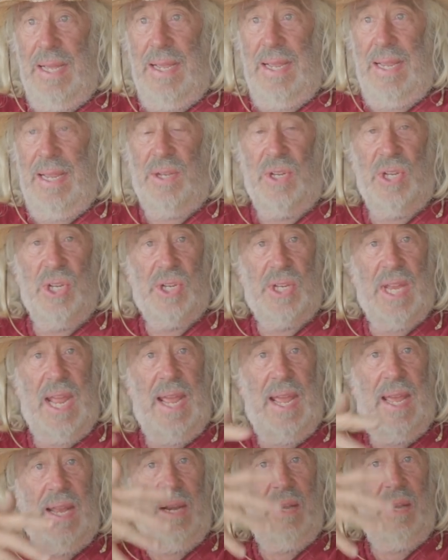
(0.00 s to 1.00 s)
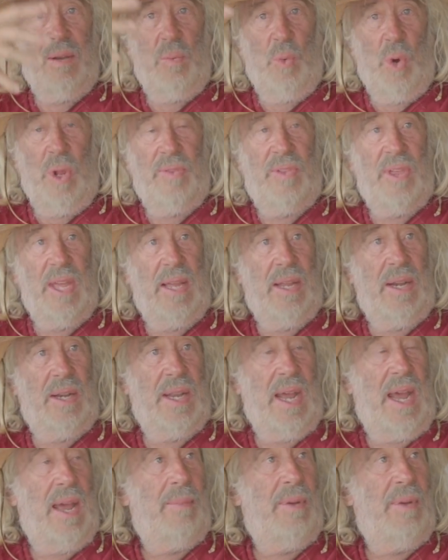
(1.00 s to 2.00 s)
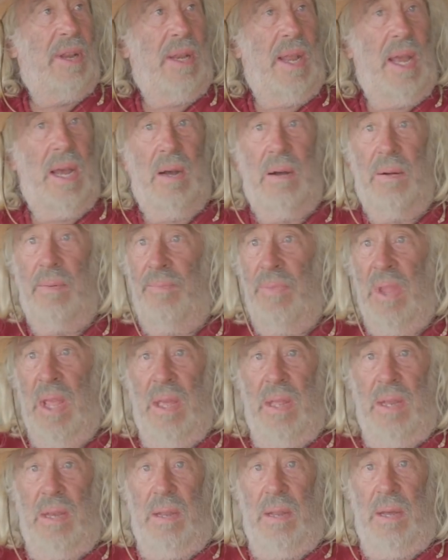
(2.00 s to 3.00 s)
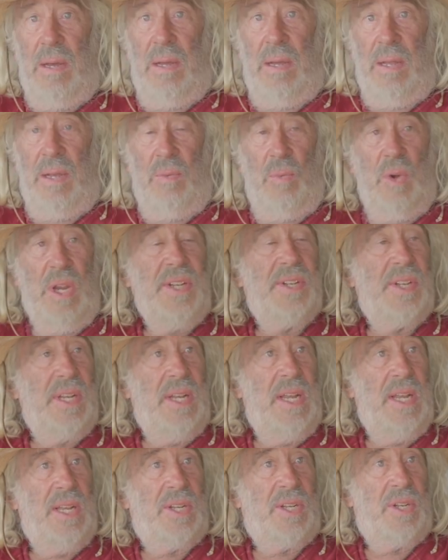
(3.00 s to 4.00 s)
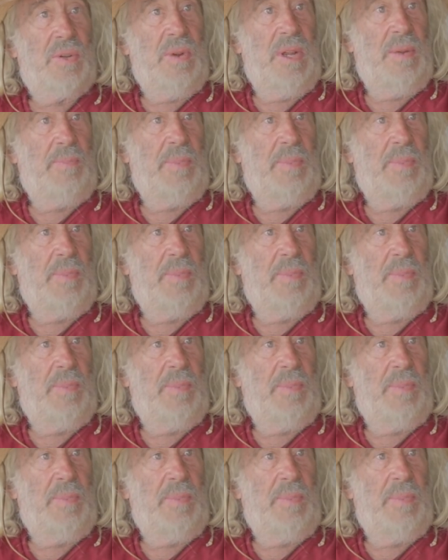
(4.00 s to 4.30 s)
it just added one thing at a time, and now in recent history,